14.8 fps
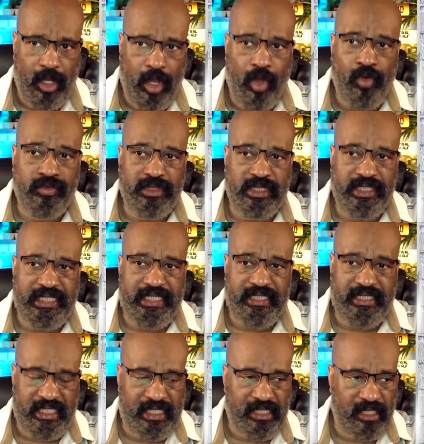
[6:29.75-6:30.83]
Only
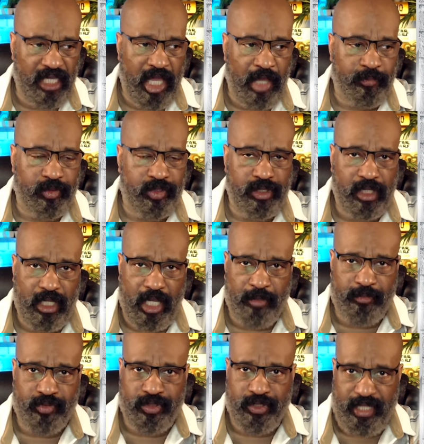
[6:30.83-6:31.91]
the
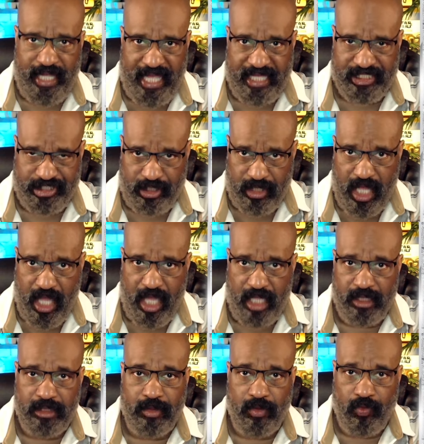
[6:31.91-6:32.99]
upper
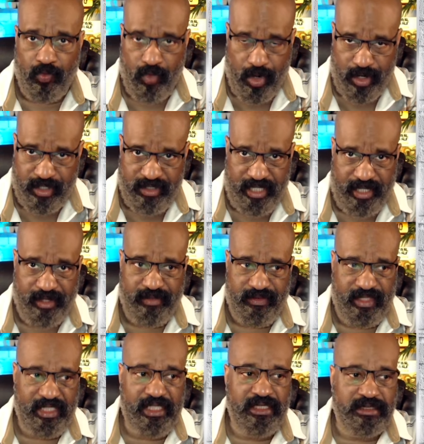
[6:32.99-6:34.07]
echelon work there.
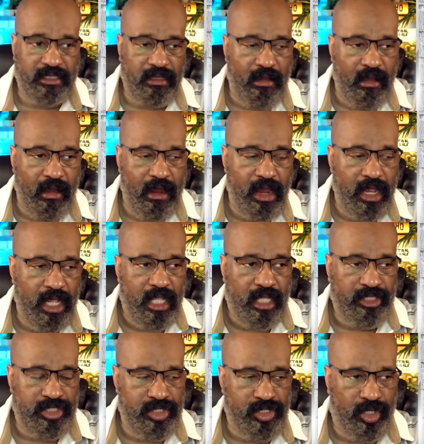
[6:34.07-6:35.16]
These are,
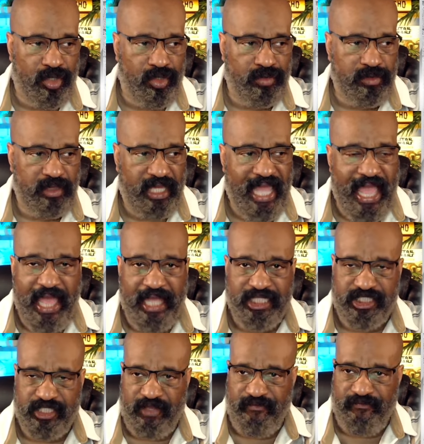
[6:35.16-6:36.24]
you know,
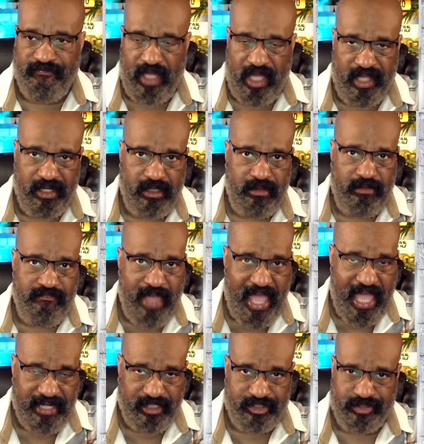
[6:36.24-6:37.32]
hedge fund
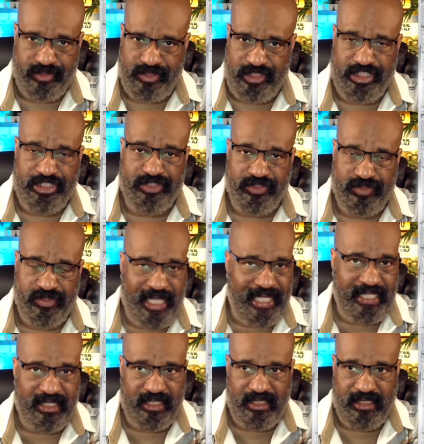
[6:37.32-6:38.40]
managers. These are
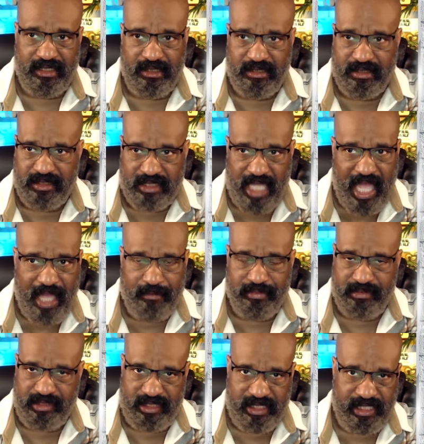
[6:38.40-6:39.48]
like the top
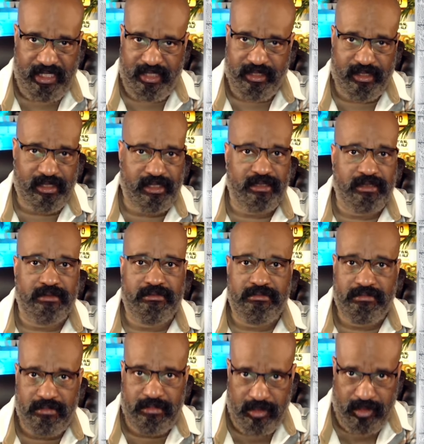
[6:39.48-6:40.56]
tier
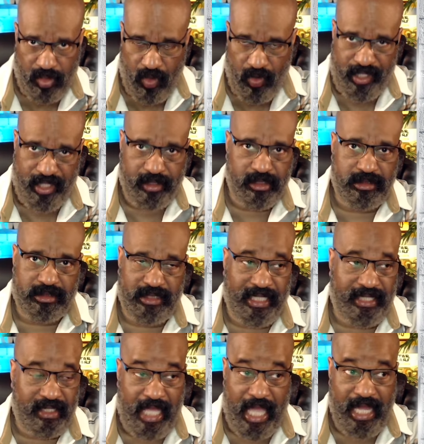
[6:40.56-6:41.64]
lawyers,
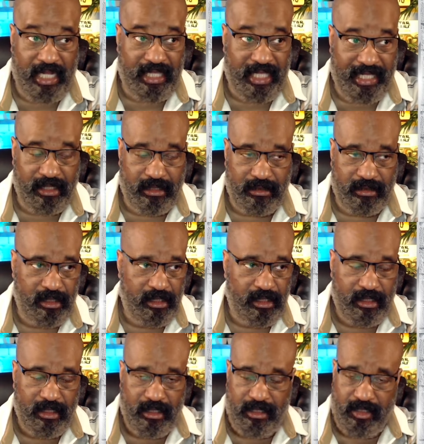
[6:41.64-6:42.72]
like kind of like
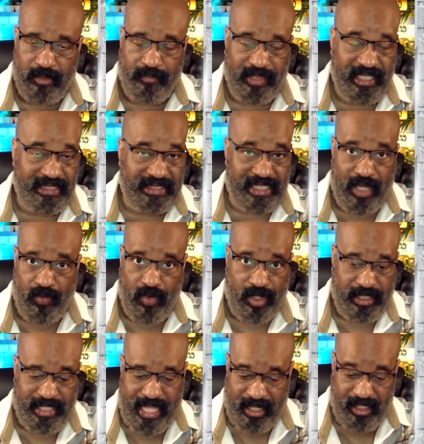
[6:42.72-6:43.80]
the place I
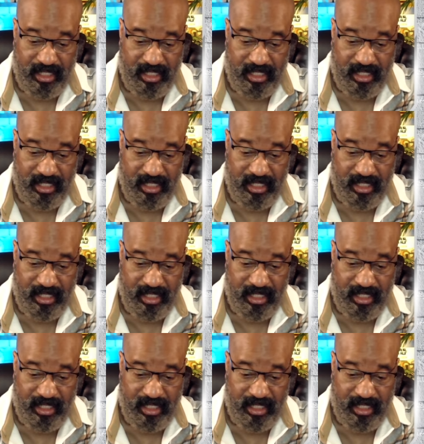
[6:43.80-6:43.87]
worked at.